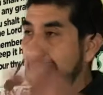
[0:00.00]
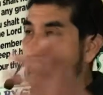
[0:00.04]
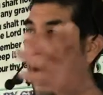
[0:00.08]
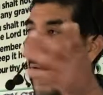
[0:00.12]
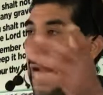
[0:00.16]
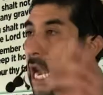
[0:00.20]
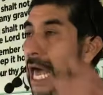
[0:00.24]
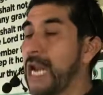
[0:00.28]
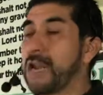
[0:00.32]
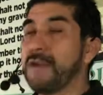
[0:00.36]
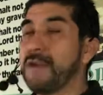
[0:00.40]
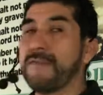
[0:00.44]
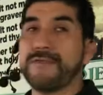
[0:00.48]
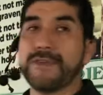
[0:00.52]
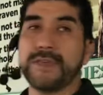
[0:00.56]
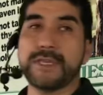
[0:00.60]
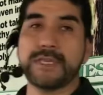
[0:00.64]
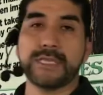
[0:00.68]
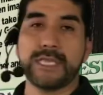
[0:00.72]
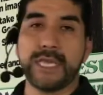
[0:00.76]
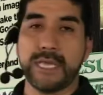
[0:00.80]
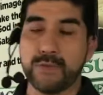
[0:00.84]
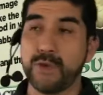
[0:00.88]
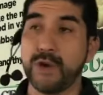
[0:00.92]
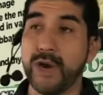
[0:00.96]
a lot of these
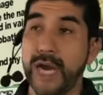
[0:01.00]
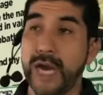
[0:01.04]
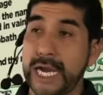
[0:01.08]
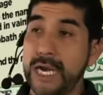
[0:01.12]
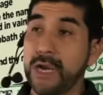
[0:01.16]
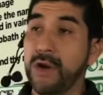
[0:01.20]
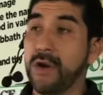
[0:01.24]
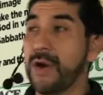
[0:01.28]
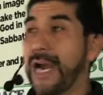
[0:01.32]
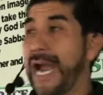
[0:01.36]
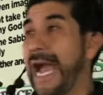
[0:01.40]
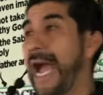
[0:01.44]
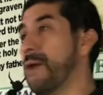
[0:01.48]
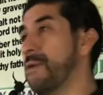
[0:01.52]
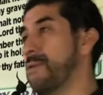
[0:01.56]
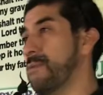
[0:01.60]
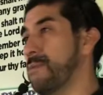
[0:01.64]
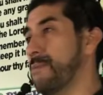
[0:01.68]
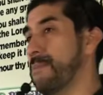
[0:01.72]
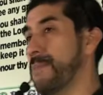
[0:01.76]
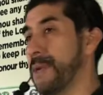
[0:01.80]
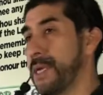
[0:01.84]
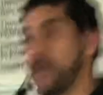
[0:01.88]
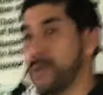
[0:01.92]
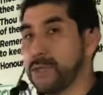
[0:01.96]
things. Well, I know how,
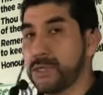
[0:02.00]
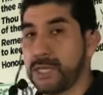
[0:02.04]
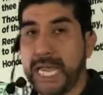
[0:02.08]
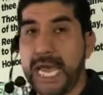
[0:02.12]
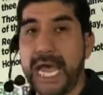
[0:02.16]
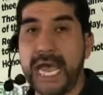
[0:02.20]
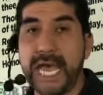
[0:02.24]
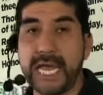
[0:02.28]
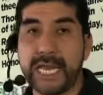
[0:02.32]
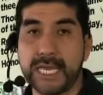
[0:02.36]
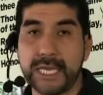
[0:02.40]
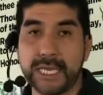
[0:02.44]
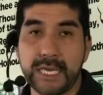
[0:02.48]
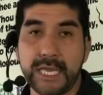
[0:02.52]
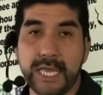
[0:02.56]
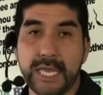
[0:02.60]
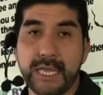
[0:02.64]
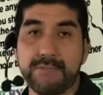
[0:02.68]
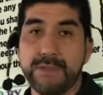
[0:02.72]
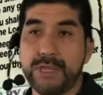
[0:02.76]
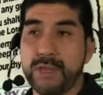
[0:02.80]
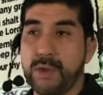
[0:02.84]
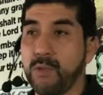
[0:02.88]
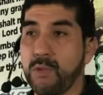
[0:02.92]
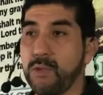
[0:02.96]
because God gave
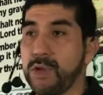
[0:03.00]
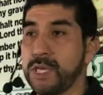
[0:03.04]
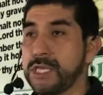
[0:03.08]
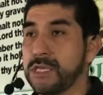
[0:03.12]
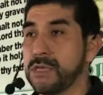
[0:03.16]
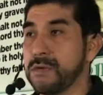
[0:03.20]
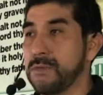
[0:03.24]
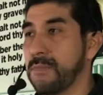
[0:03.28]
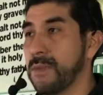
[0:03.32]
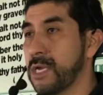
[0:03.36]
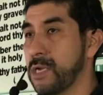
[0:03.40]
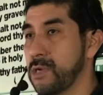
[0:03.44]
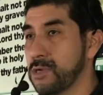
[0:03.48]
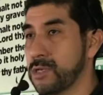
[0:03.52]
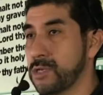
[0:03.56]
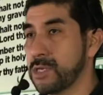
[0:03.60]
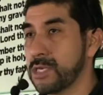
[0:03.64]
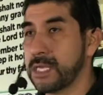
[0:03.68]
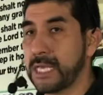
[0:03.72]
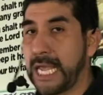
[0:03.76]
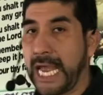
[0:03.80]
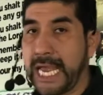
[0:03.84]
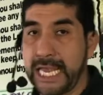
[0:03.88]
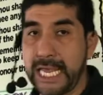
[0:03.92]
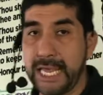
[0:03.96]
me the wisdom, because
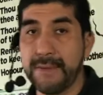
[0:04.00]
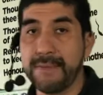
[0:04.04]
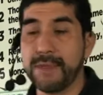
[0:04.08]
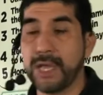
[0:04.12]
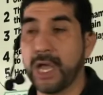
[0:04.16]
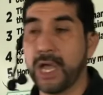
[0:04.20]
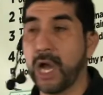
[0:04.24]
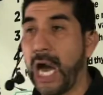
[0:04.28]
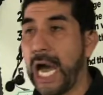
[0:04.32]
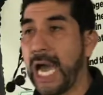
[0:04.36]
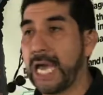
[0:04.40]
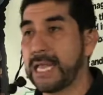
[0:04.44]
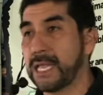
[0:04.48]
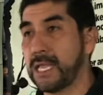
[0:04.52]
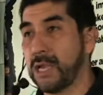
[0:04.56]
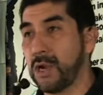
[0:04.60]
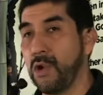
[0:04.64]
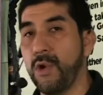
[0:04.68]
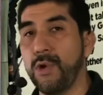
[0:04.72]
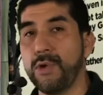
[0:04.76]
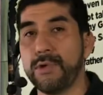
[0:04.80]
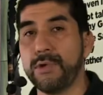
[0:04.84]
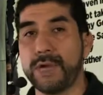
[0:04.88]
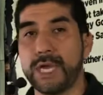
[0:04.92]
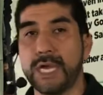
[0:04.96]
I give God the
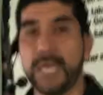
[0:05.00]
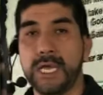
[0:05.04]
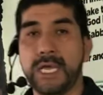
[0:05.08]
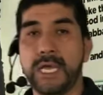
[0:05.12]
glory.